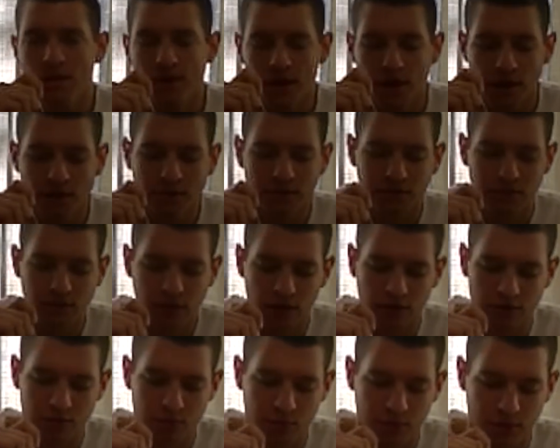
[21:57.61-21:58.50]
Now it's a
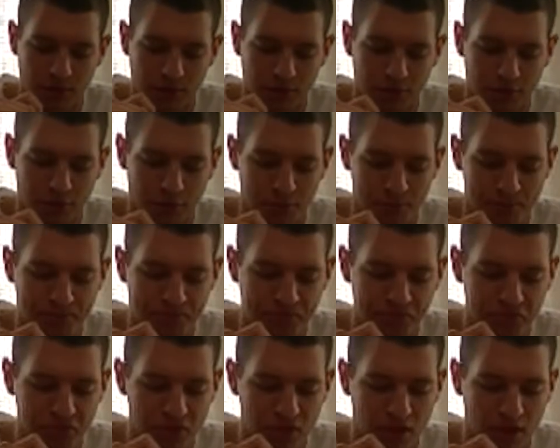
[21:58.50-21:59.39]
lot sweeter too.
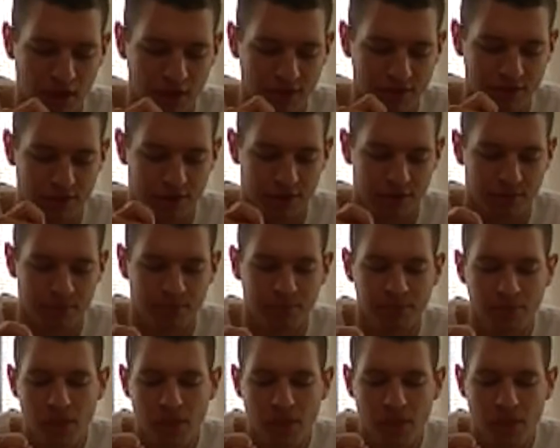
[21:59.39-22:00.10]
That's good.